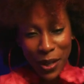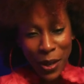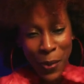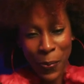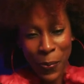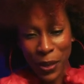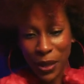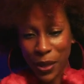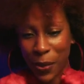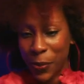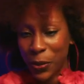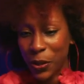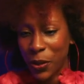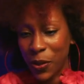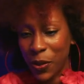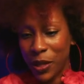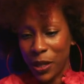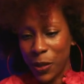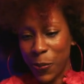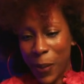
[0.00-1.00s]
Put them
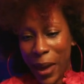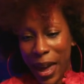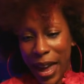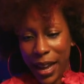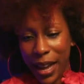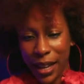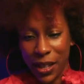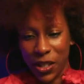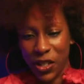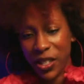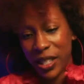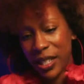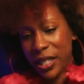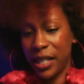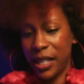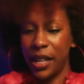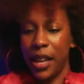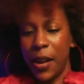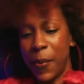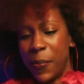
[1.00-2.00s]
shoulders back,
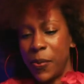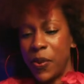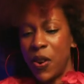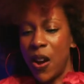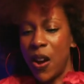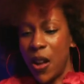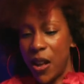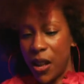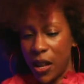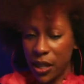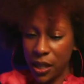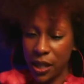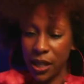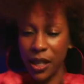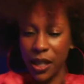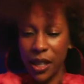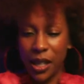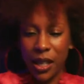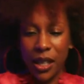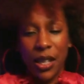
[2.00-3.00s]
adjusted that bra,
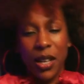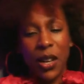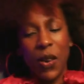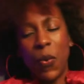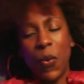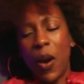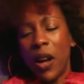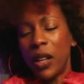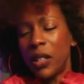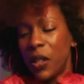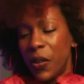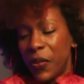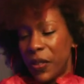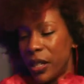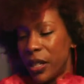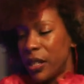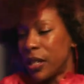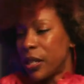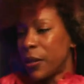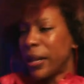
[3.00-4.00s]
walked over
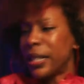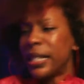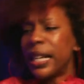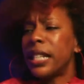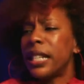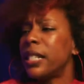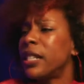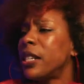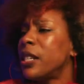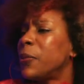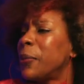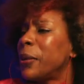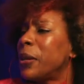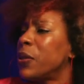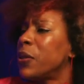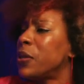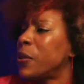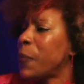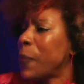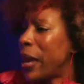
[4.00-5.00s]
to the side. I said, excuse me,
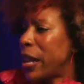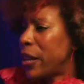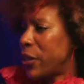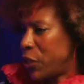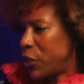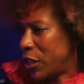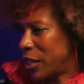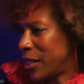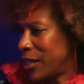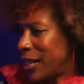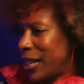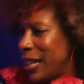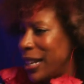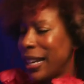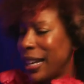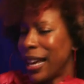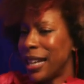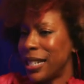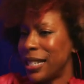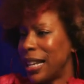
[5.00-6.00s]
who's the manager? And the
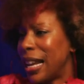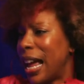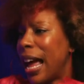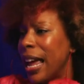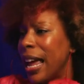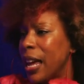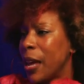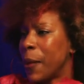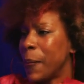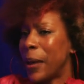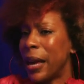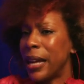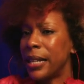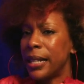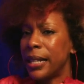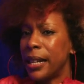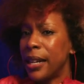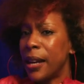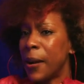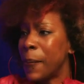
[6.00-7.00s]
guy said, I am. I
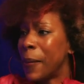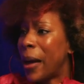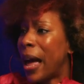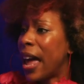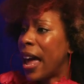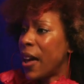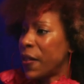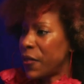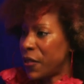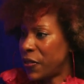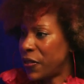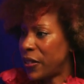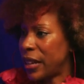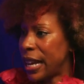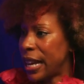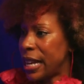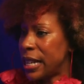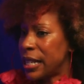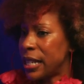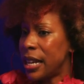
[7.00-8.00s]
said, I have a
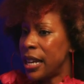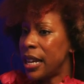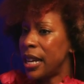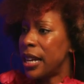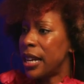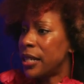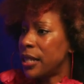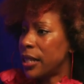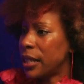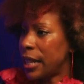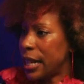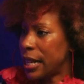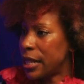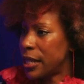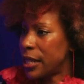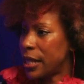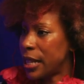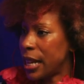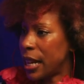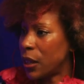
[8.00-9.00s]
flight. It's delayed
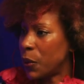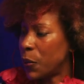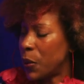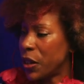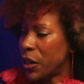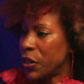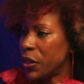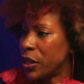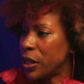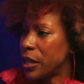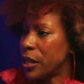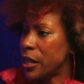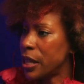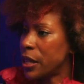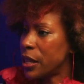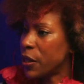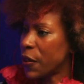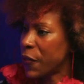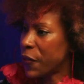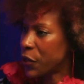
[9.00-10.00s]
to Seattle, Washington.
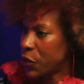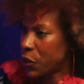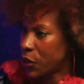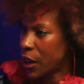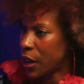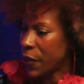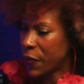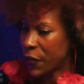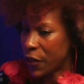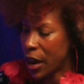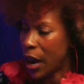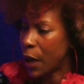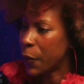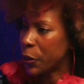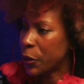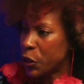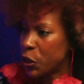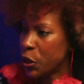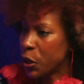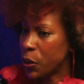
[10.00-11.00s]
These are for
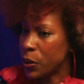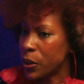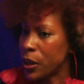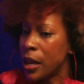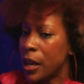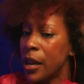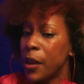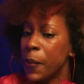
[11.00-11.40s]
Howard Schultz.